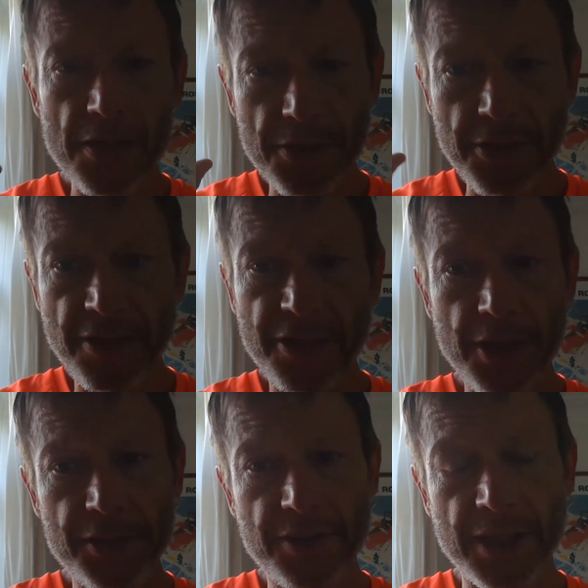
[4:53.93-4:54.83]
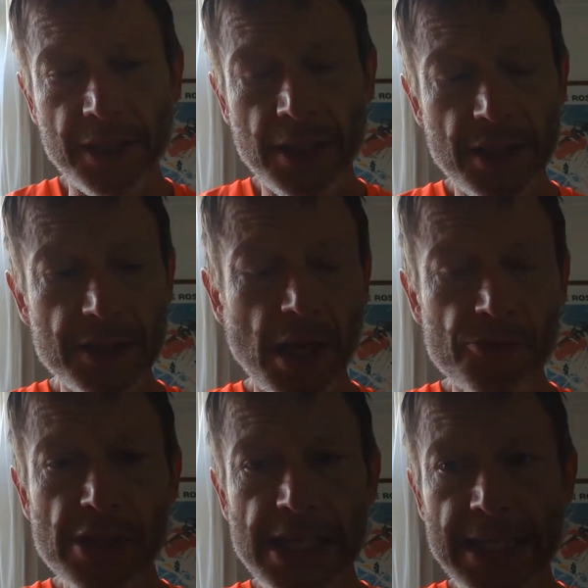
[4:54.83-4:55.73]
The third thing that I
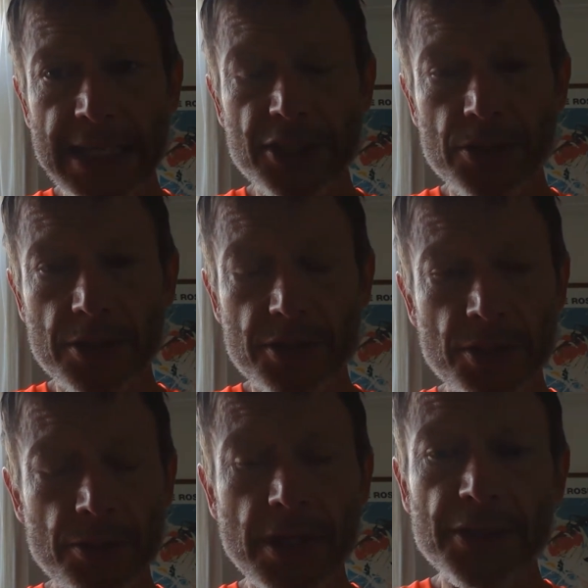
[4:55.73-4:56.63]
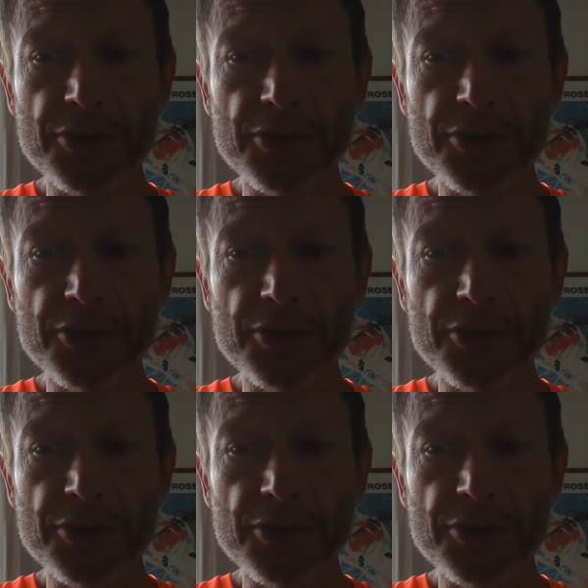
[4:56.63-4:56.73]
really need you to do is